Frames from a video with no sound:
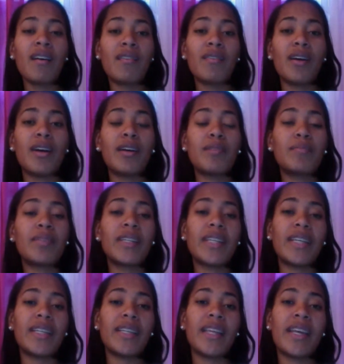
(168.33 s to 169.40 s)

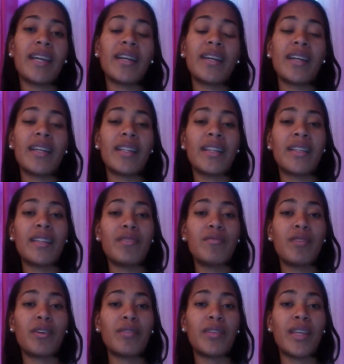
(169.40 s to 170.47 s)
glean there? And,
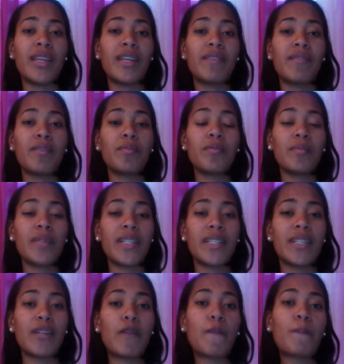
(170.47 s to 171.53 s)
they give her
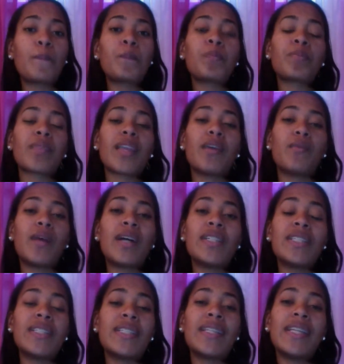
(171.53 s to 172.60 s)
permission. And while
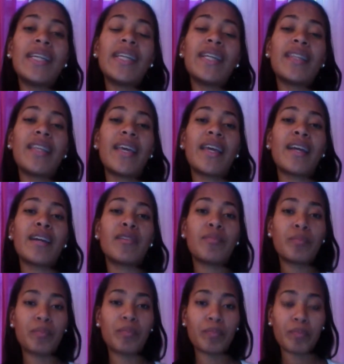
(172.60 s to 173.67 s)
she's gleaning
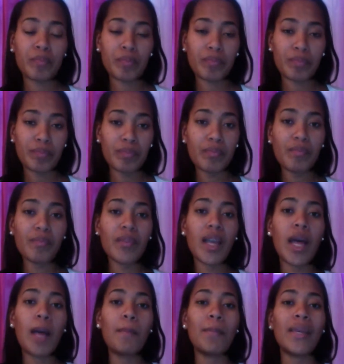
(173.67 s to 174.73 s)
there,
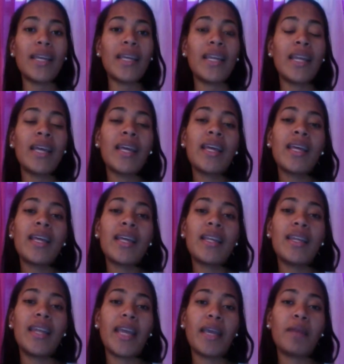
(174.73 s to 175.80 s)
a man
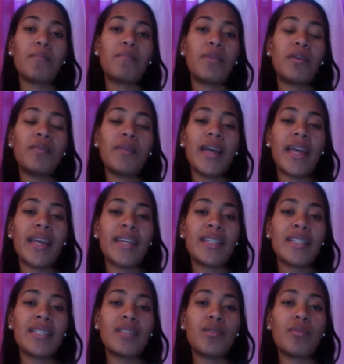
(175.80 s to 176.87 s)
named
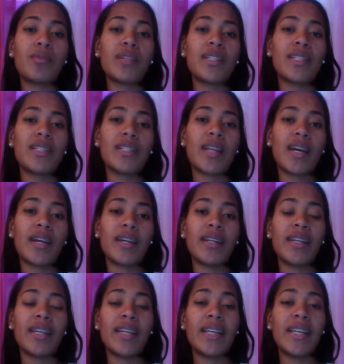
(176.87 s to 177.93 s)
Boaz notices
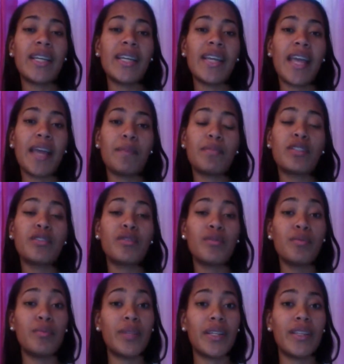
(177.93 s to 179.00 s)
her, and he happens
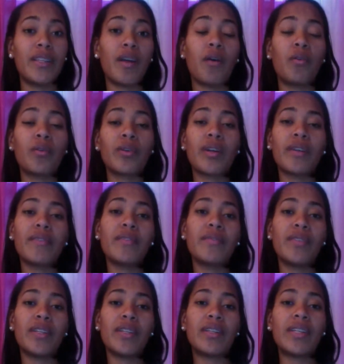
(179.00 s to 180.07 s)
to be the owner of the
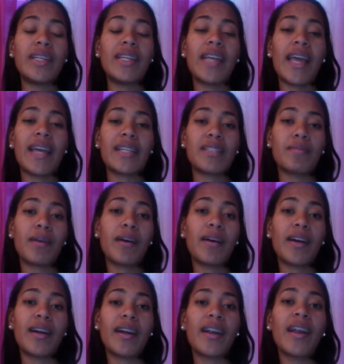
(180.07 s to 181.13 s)
field, and he asks about
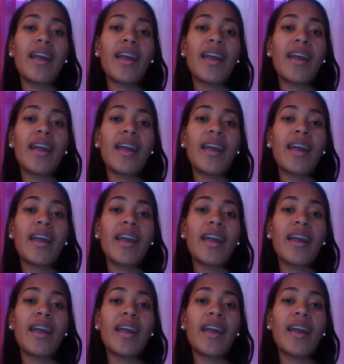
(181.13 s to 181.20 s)
her.